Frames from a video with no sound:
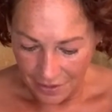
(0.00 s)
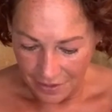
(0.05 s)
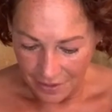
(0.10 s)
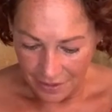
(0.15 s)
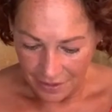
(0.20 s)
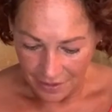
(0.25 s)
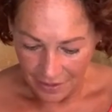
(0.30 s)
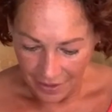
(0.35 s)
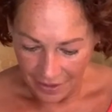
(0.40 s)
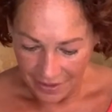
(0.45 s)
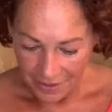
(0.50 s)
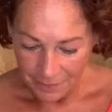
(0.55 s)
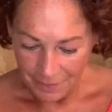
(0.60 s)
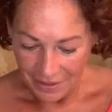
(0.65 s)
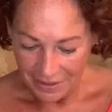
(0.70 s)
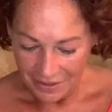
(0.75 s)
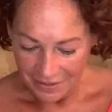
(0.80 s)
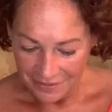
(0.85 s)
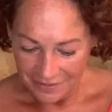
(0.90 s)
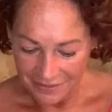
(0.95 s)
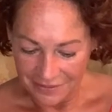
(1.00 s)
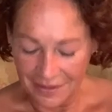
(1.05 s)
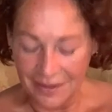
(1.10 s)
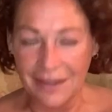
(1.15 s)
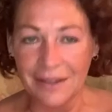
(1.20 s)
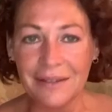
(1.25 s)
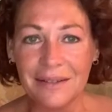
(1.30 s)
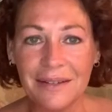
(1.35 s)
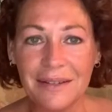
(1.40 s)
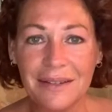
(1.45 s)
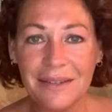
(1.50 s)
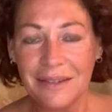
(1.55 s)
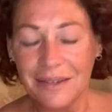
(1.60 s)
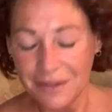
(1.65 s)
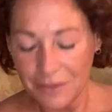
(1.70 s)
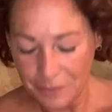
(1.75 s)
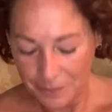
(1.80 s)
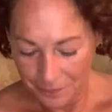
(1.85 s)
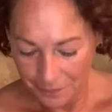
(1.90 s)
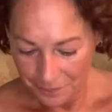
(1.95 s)
Haymaking scents.
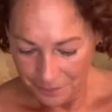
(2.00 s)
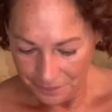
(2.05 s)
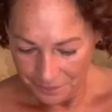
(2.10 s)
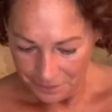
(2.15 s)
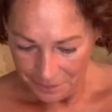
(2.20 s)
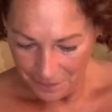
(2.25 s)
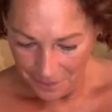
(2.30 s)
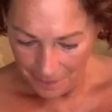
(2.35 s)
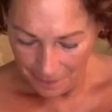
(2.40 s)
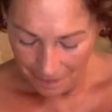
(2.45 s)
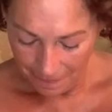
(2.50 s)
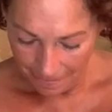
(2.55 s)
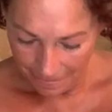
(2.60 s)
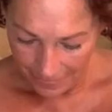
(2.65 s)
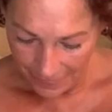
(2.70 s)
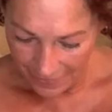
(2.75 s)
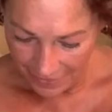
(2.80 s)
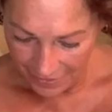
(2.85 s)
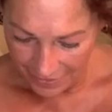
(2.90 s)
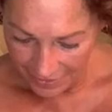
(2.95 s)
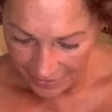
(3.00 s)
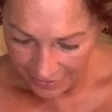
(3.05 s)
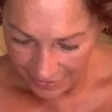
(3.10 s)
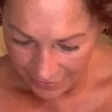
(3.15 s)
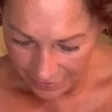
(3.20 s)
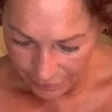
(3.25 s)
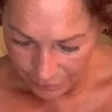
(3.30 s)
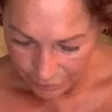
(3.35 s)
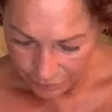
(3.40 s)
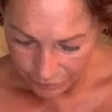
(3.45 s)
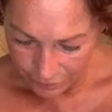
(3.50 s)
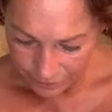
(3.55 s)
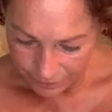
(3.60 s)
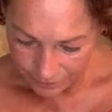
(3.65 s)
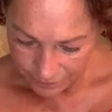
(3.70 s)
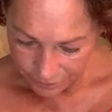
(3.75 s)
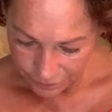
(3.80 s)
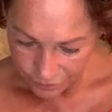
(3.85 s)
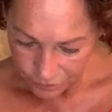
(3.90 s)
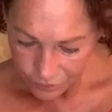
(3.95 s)

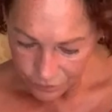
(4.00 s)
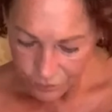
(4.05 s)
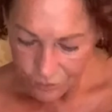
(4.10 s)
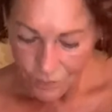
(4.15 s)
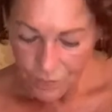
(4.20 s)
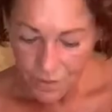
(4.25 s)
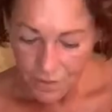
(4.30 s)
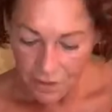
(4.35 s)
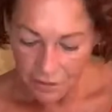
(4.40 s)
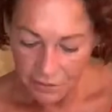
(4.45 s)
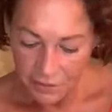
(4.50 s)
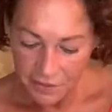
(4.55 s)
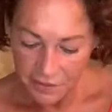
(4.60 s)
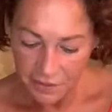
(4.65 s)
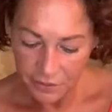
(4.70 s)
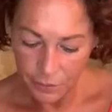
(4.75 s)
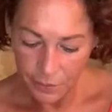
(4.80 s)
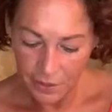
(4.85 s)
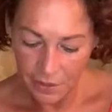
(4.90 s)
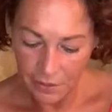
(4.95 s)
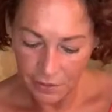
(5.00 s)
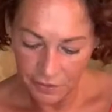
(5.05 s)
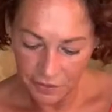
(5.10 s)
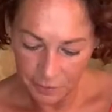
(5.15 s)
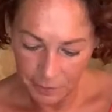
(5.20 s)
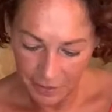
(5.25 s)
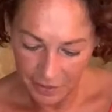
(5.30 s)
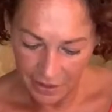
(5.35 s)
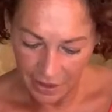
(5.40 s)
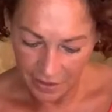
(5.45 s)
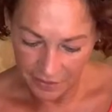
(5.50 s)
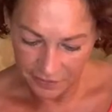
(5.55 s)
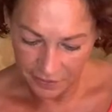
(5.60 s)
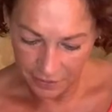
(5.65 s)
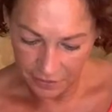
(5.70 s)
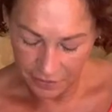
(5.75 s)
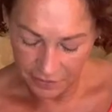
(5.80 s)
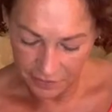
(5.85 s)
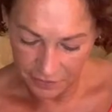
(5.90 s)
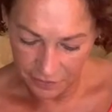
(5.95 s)
Corinne says, when I lost my cats, I
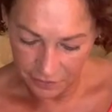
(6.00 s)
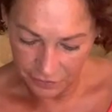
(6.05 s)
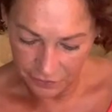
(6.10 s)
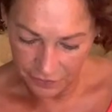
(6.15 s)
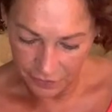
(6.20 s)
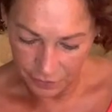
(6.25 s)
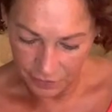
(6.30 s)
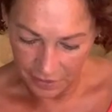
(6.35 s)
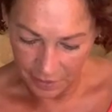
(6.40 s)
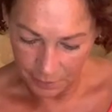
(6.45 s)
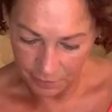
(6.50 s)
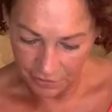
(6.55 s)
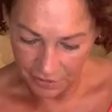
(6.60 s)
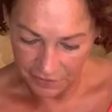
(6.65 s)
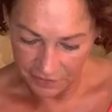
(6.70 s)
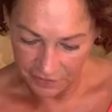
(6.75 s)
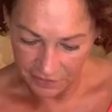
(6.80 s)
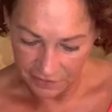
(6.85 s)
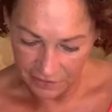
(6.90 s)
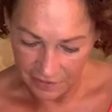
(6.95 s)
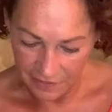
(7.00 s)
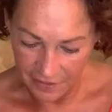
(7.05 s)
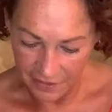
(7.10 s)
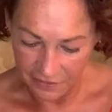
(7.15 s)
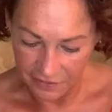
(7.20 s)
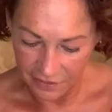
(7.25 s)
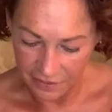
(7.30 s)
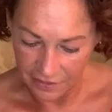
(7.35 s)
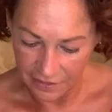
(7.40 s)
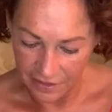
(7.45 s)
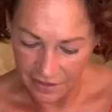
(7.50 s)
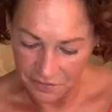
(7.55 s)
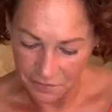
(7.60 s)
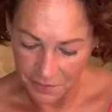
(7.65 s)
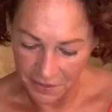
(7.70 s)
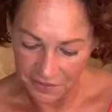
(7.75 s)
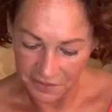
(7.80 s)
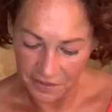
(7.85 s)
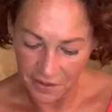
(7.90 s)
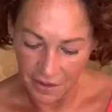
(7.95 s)
could still feel their presence, like they didn't leave
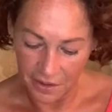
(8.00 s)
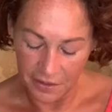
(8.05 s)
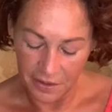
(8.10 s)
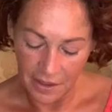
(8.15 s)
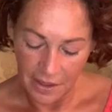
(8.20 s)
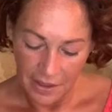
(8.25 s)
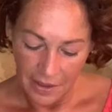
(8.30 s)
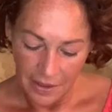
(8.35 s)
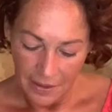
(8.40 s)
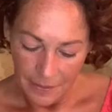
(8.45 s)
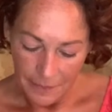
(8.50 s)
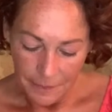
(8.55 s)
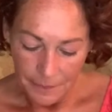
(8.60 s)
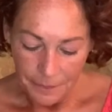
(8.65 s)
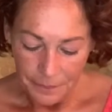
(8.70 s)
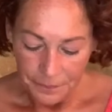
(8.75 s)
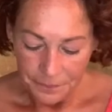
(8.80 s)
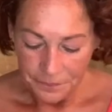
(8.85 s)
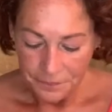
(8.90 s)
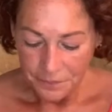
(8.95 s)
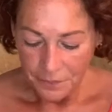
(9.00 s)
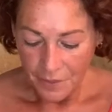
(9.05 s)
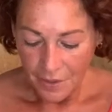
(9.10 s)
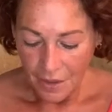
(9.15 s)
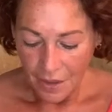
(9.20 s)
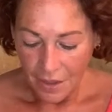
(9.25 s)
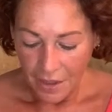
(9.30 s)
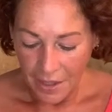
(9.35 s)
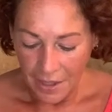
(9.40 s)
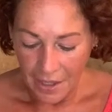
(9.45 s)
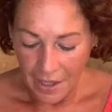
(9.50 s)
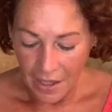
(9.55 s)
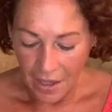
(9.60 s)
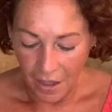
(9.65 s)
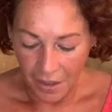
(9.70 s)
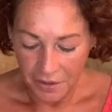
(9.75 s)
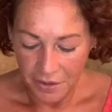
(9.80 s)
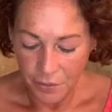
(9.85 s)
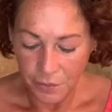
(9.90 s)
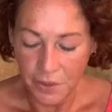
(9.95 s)
my side. Yeah,
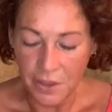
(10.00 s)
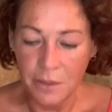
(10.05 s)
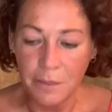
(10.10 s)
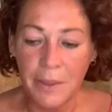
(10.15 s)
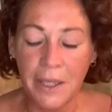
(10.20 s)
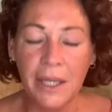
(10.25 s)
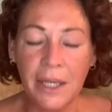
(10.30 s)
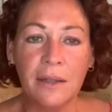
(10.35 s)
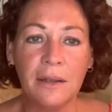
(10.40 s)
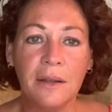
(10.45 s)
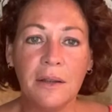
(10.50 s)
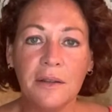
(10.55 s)
I know what you mean.